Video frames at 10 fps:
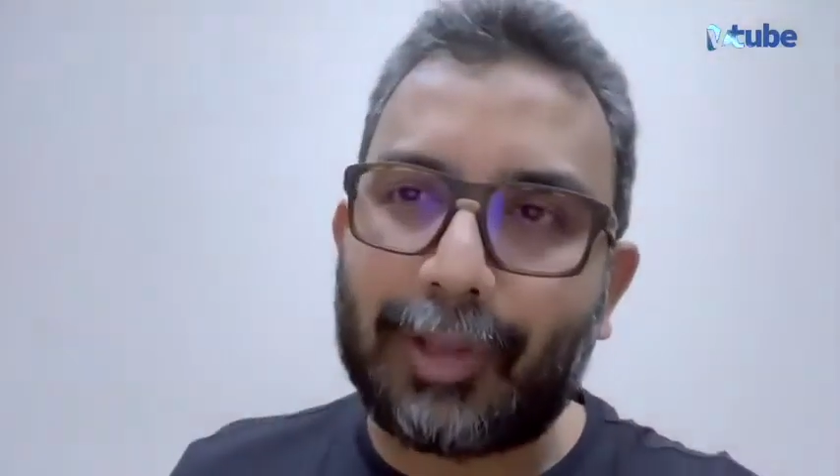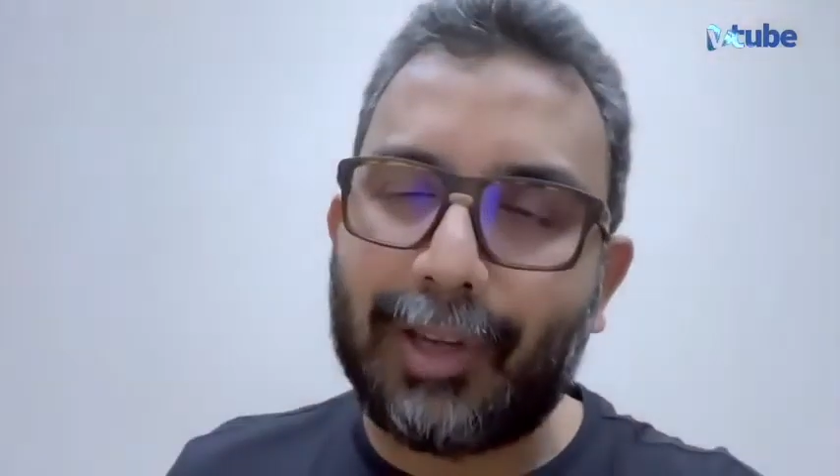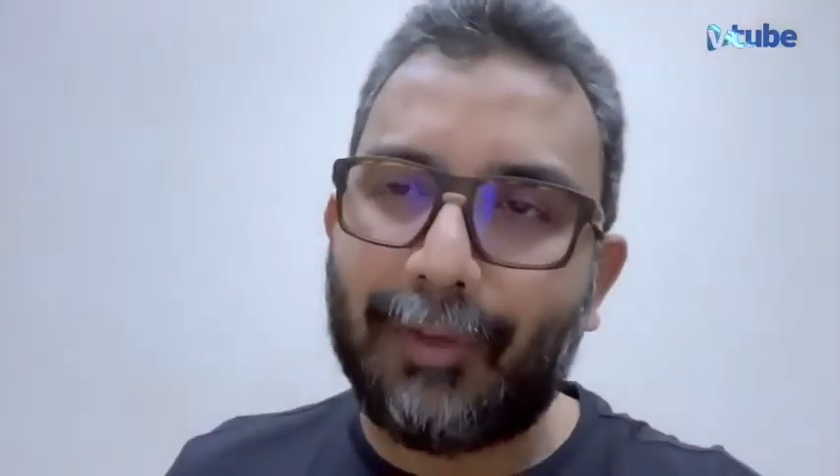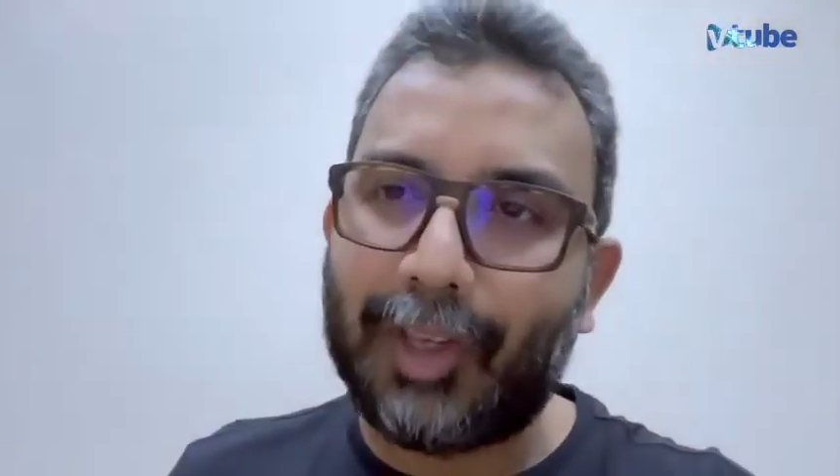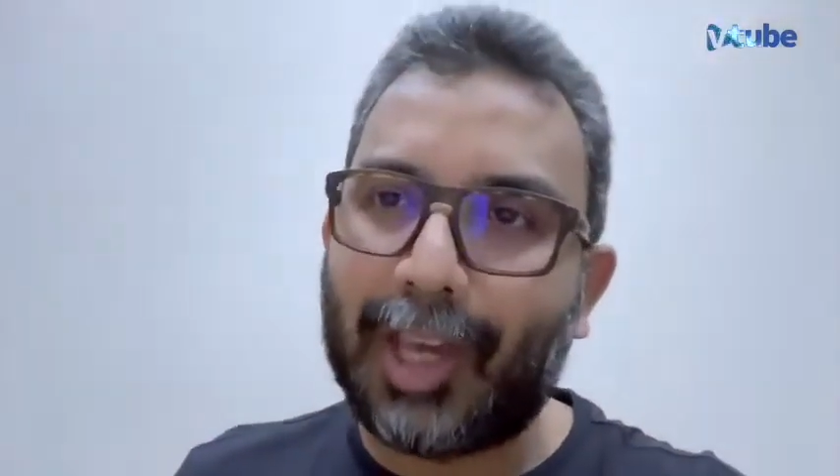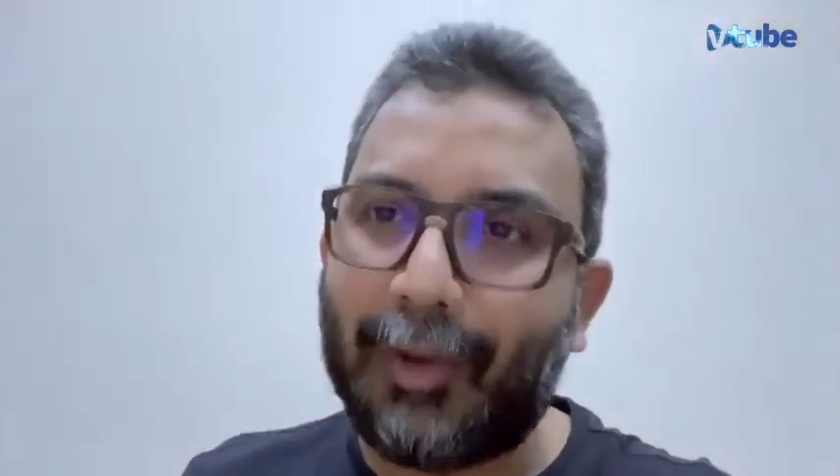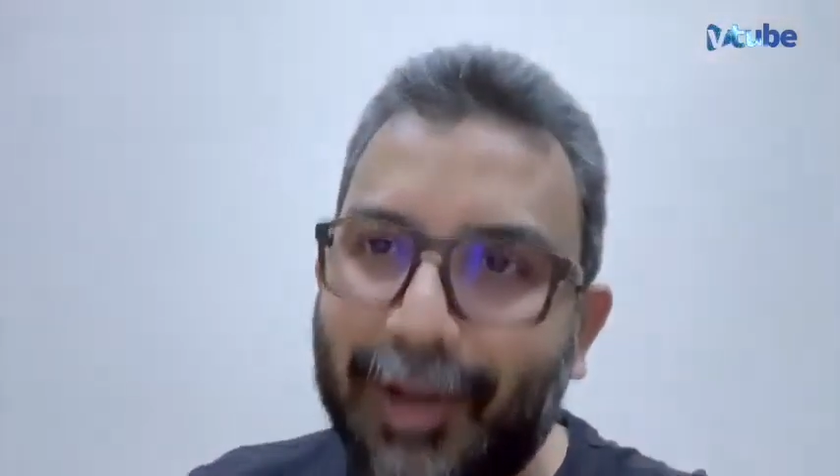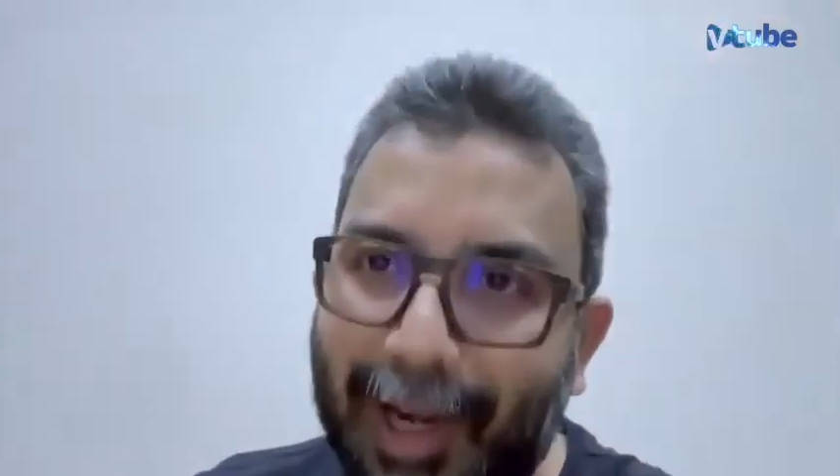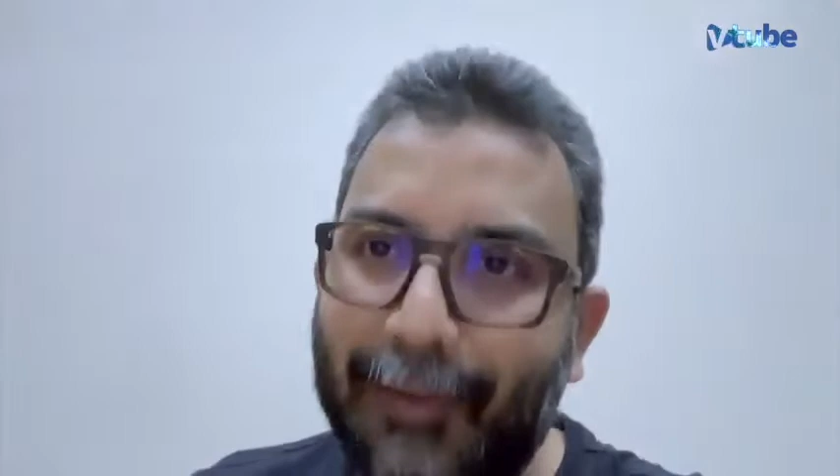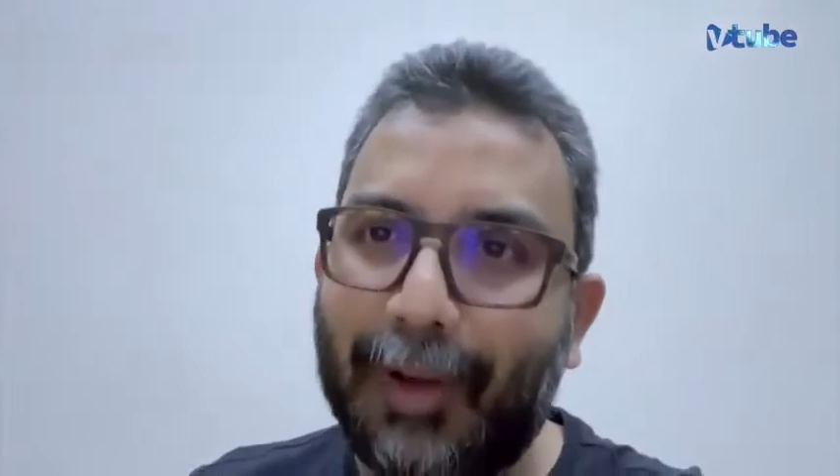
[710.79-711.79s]
Sri Vijay, our
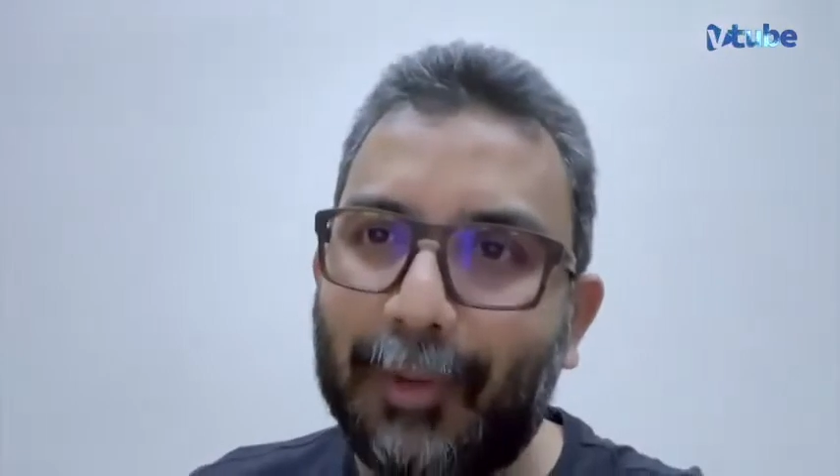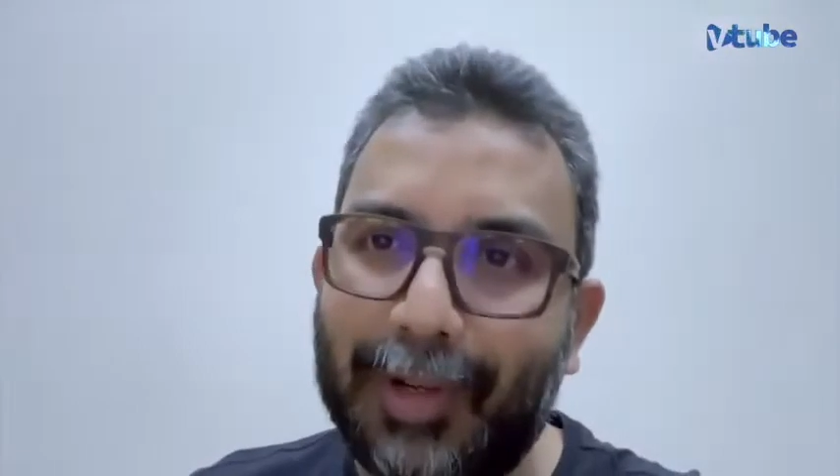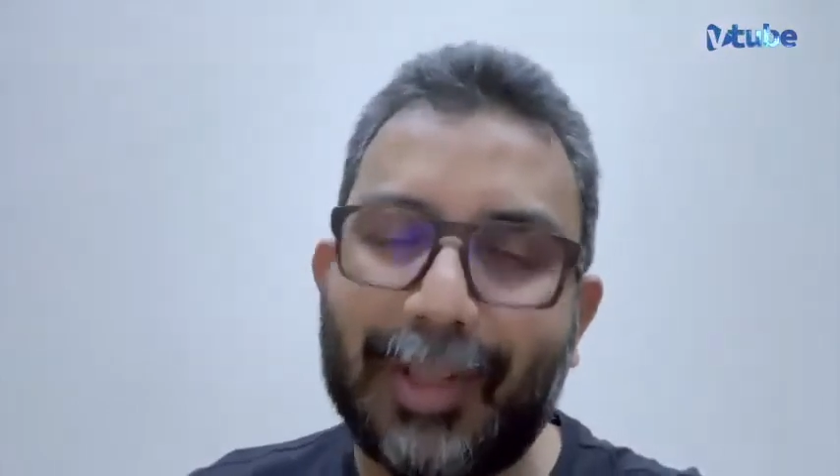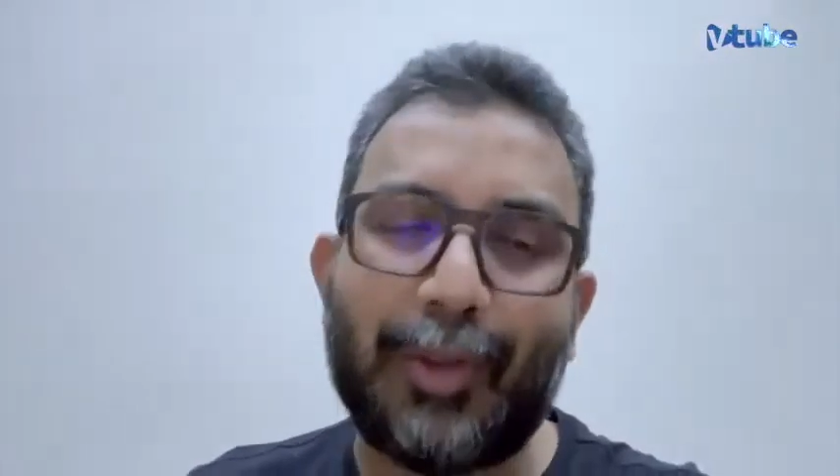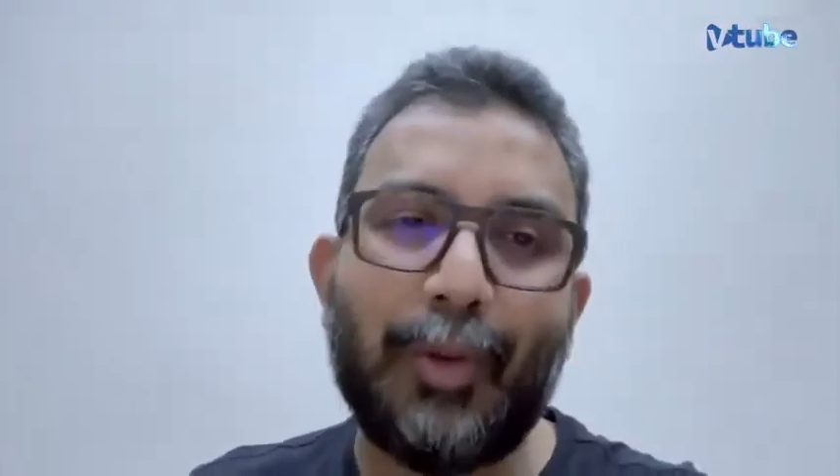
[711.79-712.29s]
great founders.